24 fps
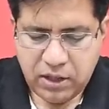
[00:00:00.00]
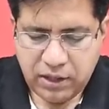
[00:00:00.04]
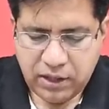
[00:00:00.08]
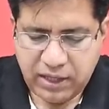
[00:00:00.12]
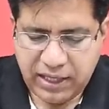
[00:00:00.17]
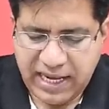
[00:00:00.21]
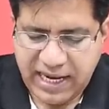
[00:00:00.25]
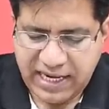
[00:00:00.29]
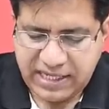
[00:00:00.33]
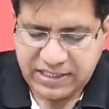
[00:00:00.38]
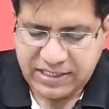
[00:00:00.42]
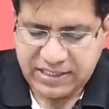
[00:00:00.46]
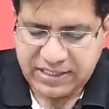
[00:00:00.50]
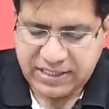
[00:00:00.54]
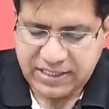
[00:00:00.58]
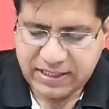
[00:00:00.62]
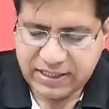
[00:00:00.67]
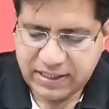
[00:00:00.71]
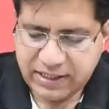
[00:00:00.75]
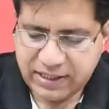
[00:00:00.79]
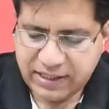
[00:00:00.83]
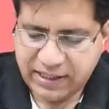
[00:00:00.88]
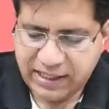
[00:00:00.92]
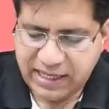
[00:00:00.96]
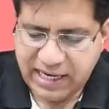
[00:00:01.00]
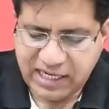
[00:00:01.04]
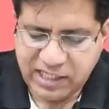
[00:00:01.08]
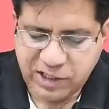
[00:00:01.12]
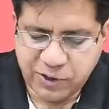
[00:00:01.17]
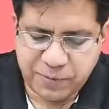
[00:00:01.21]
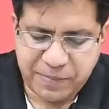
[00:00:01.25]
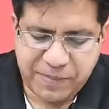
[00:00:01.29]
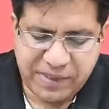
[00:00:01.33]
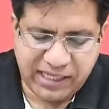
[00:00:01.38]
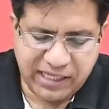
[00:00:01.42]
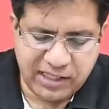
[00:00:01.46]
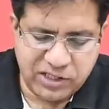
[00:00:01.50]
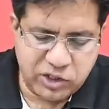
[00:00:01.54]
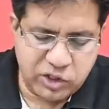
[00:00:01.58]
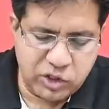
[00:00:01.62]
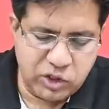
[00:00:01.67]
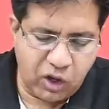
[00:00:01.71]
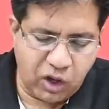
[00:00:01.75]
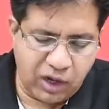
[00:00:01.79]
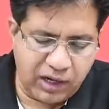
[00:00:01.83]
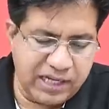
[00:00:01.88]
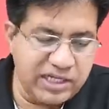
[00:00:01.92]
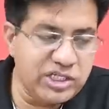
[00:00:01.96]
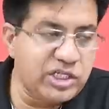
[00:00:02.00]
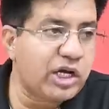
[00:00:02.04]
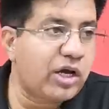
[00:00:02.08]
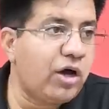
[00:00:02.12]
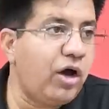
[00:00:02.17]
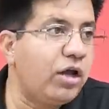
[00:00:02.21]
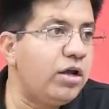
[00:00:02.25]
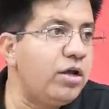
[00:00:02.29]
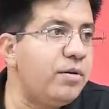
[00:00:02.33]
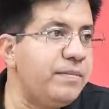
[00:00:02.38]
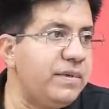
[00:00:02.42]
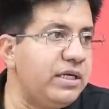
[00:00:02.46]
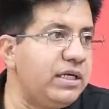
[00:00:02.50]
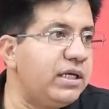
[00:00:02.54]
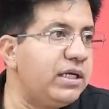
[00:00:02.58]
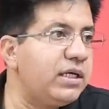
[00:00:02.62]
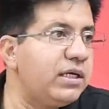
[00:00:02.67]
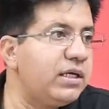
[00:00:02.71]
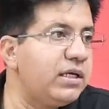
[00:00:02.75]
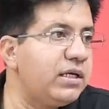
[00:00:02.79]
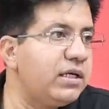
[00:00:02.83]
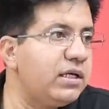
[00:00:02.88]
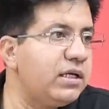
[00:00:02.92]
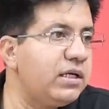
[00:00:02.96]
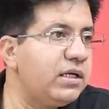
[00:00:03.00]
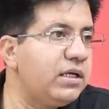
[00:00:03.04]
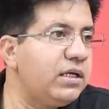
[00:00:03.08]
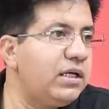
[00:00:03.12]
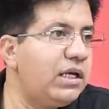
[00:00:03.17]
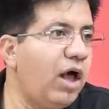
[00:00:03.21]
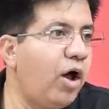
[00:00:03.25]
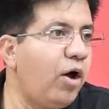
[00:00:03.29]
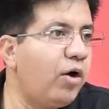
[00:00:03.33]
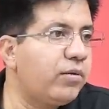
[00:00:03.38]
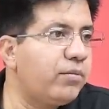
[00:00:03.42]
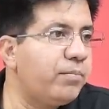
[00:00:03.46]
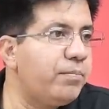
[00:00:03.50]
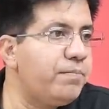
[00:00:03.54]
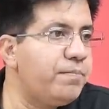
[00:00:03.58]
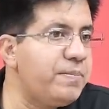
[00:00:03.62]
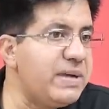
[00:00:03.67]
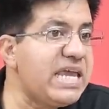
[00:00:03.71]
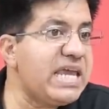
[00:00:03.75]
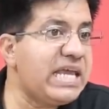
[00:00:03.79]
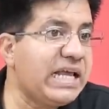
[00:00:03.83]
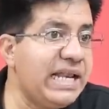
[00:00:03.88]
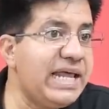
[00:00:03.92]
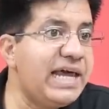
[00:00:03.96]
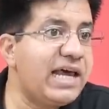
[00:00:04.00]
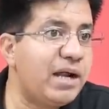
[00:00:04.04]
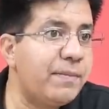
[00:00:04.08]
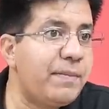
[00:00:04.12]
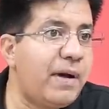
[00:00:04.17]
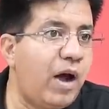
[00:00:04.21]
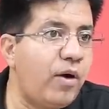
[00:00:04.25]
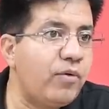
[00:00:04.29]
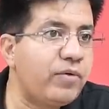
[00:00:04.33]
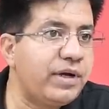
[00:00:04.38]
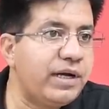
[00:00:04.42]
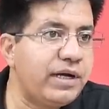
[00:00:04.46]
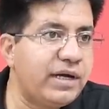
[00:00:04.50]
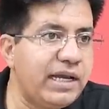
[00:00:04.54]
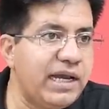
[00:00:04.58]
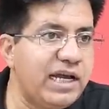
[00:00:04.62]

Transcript: It. It means knowledge economy. Now be clear about it.